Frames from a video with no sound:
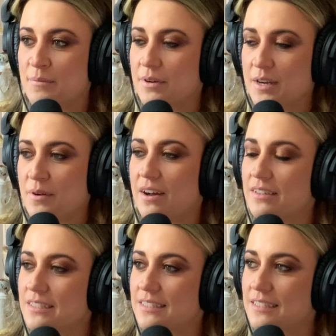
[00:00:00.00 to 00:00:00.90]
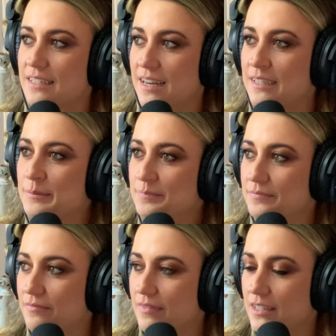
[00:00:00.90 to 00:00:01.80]
But anyway, I was
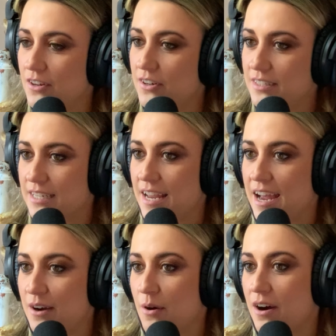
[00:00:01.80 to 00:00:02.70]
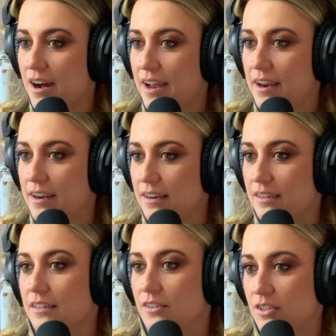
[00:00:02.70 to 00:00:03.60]
um, noticing how I
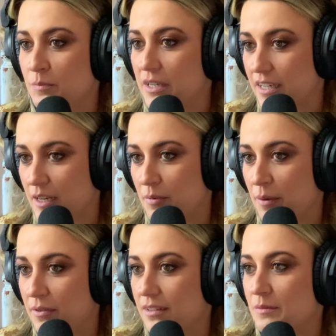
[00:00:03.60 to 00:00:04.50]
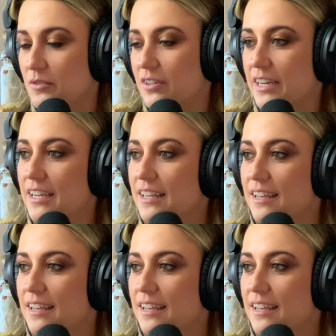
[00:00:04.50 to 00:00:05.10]
use my dunny paper this morning.